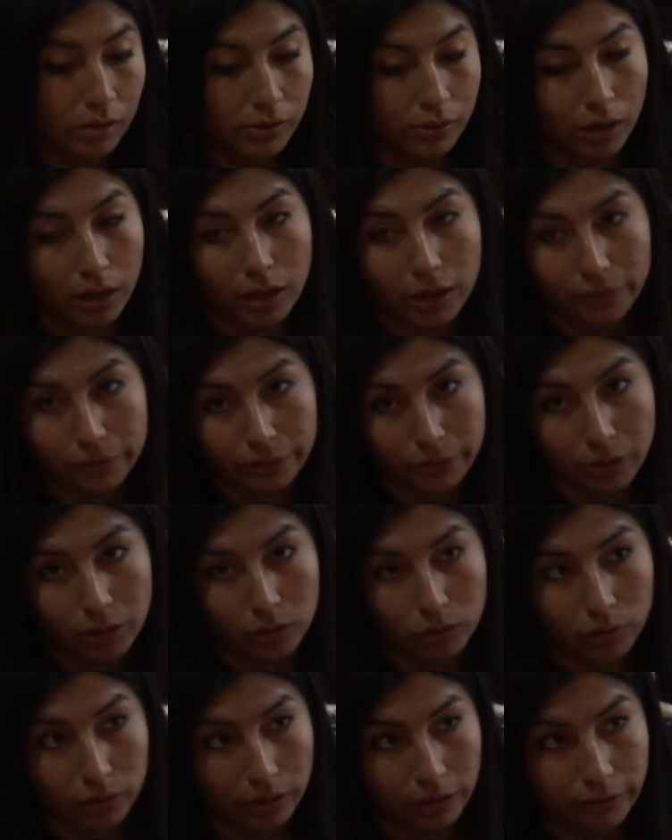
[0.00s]
So if
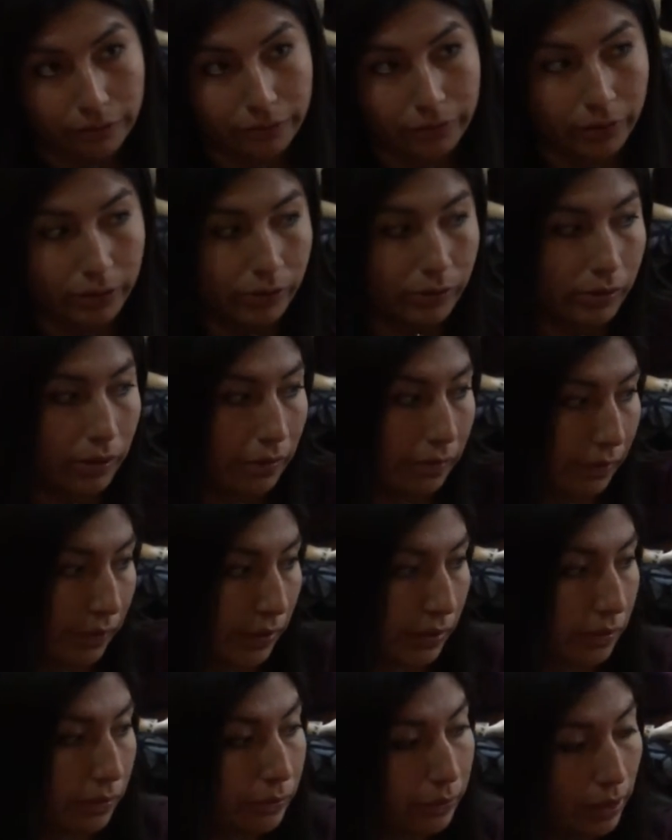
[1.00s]
you're looking for
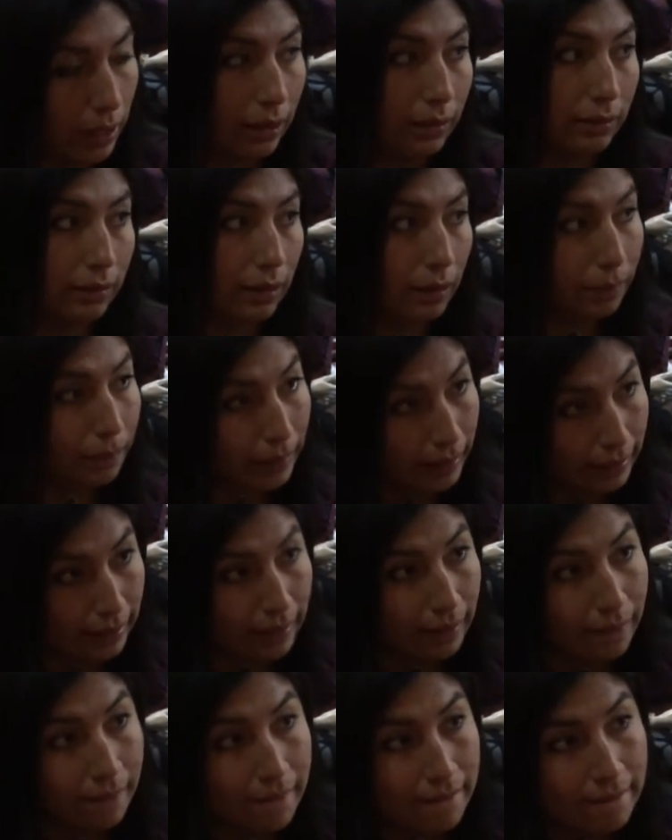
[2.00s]
something real in
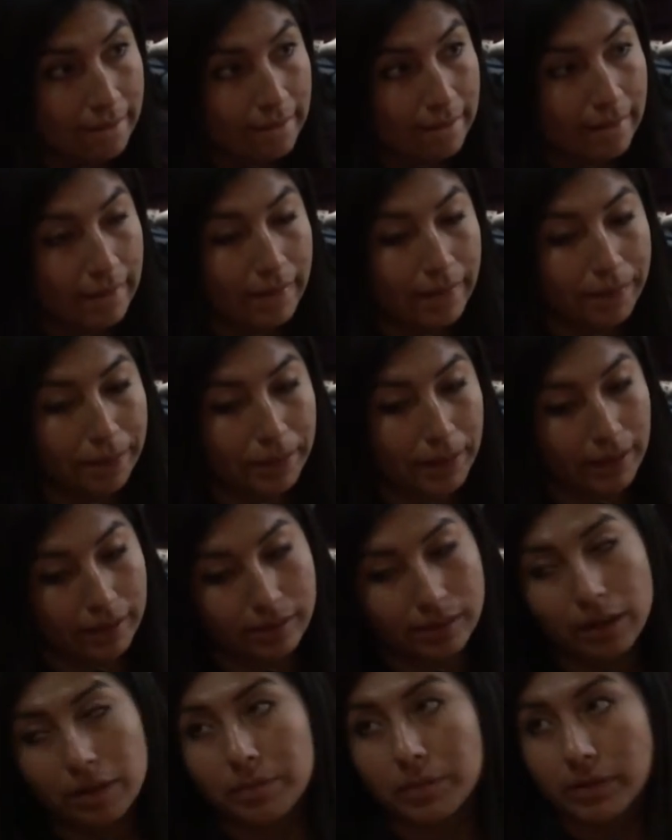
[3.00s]
alpaca,
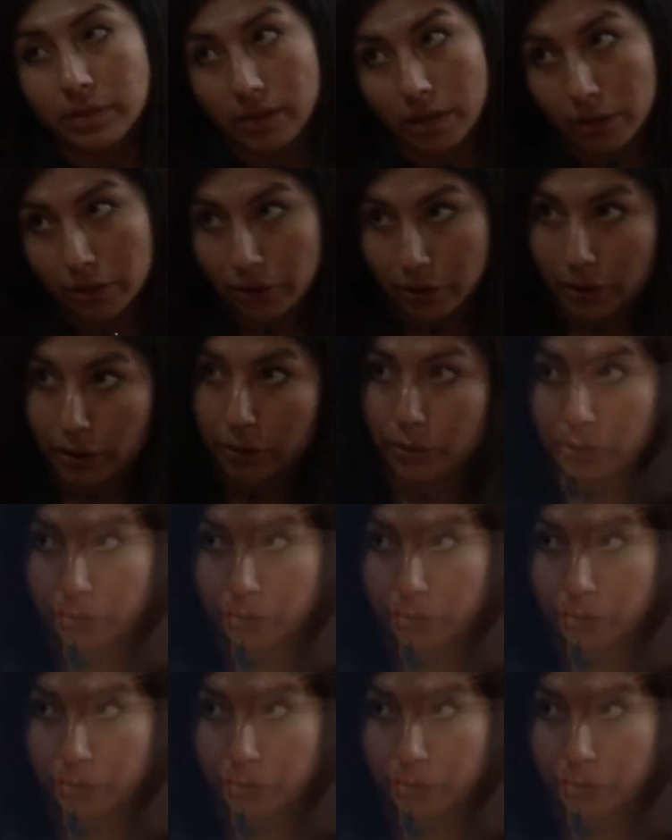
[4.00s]
these garments are not a